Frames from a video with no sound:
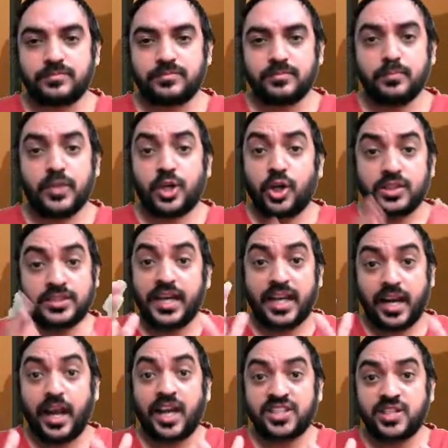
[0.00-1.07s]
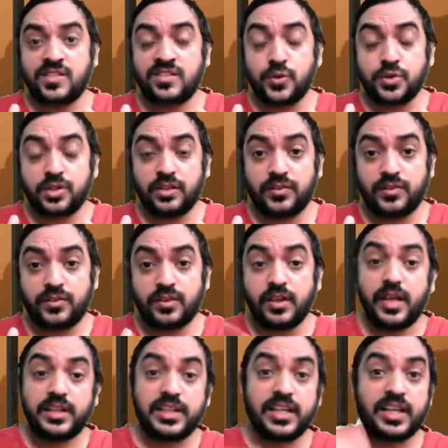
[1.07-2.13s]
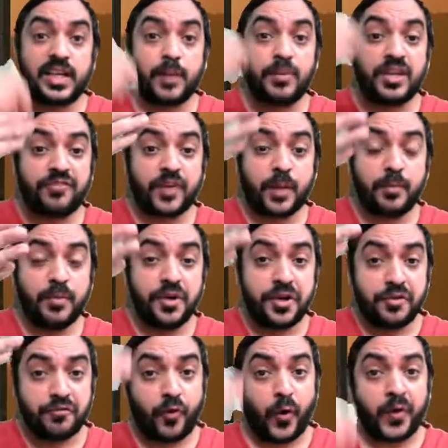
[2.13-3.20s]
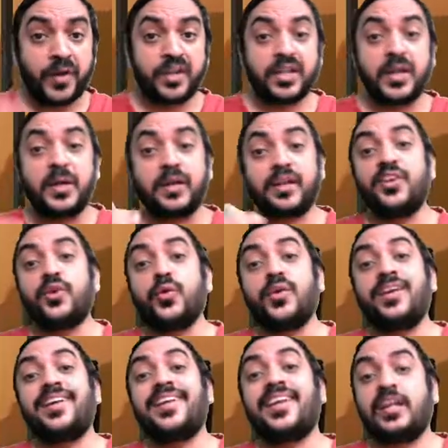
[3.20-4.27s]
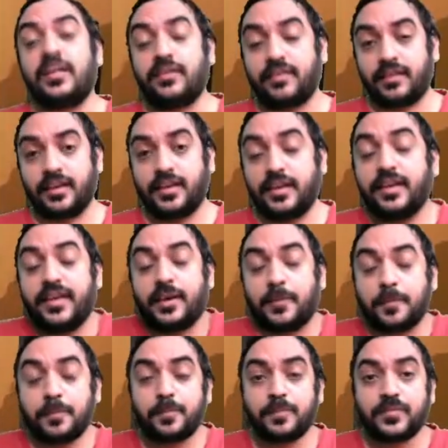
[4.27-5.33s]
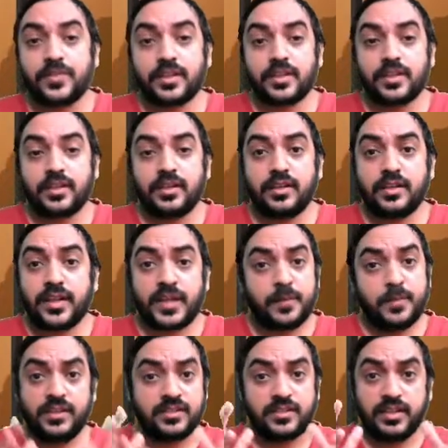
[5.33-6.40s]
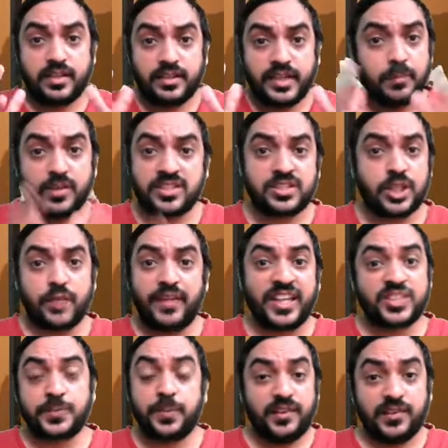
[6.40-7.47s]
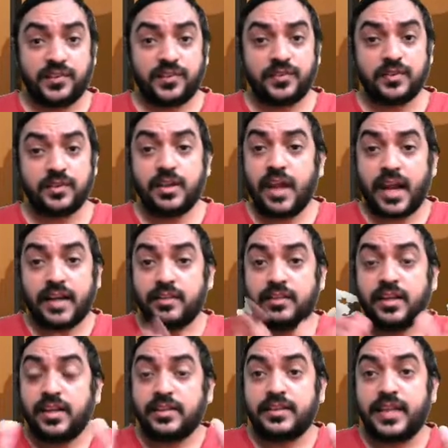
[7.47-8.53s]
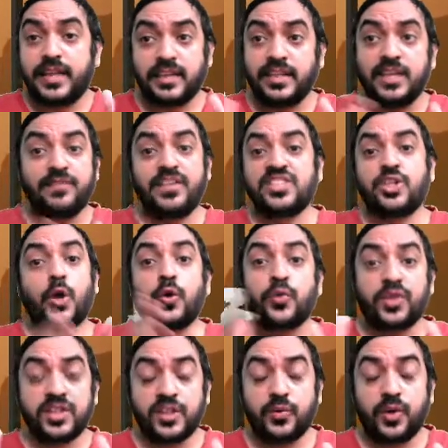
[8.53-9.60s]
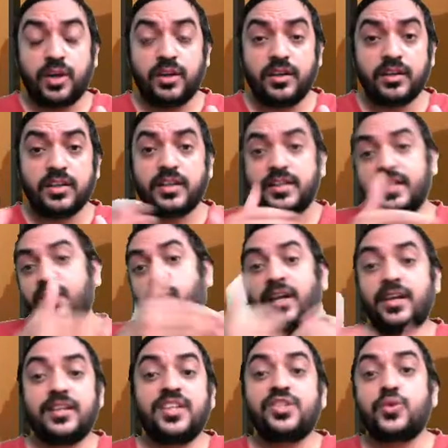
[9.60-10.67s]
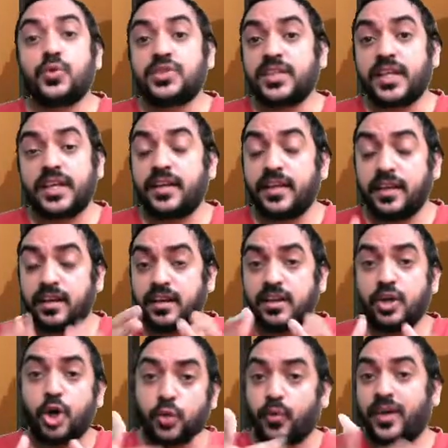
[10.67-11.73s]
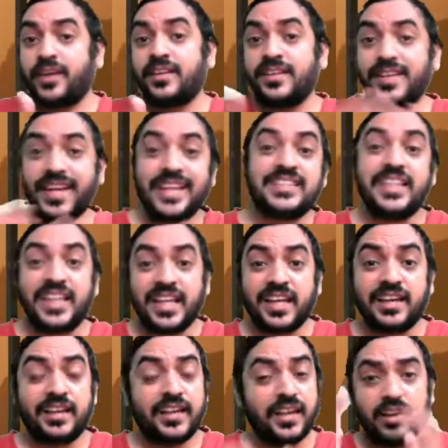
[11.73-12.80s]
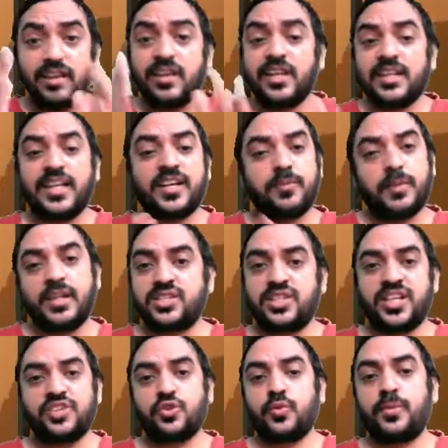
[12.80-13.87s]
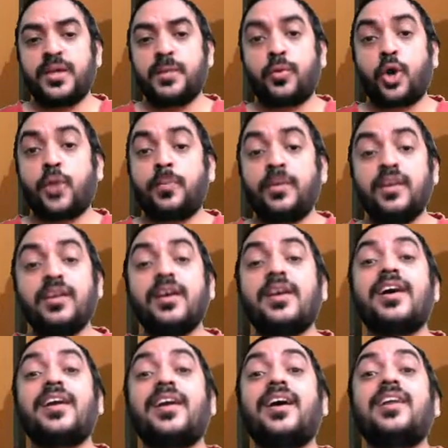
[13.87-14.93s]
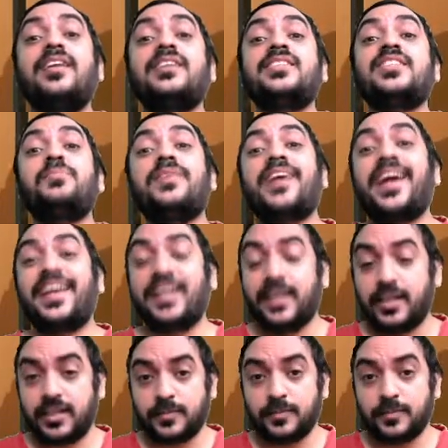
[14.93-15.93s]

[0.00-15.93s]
Because they are large institutions, they're coming from foreign country into India. That means they must have experts and they can invest all over the world. Then why are they choosing India or why are they exiting India? That means there should be a proper analysis behind it.